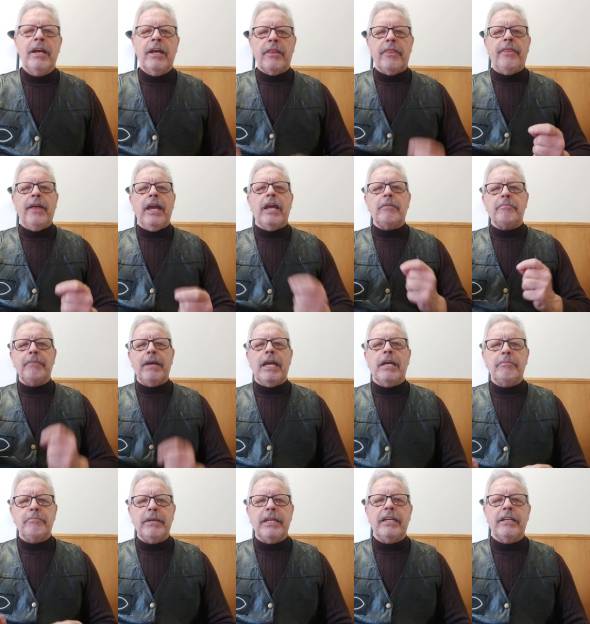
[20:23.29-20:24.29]
they
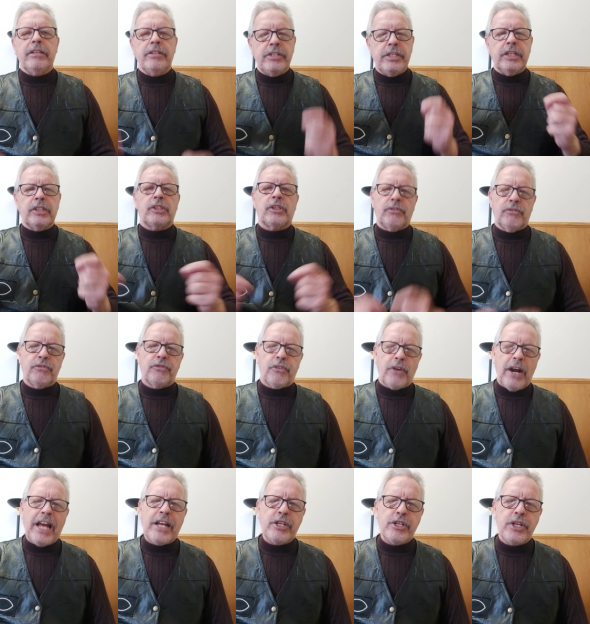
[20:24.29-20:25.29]
may be
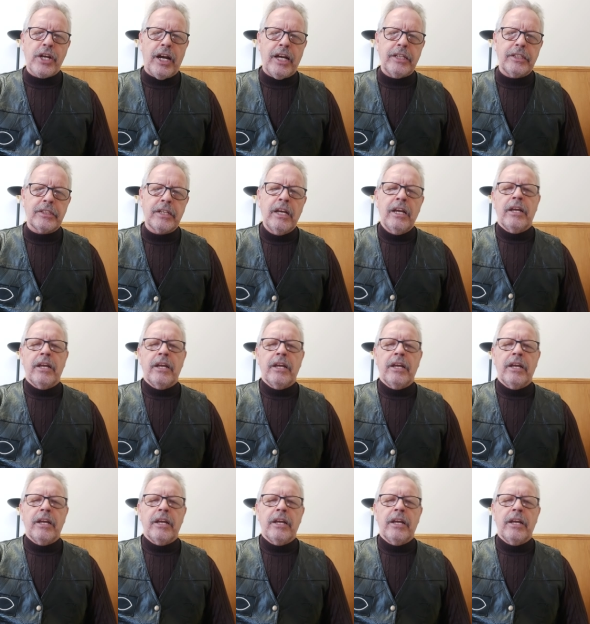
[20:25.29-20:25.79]
disenfranchised,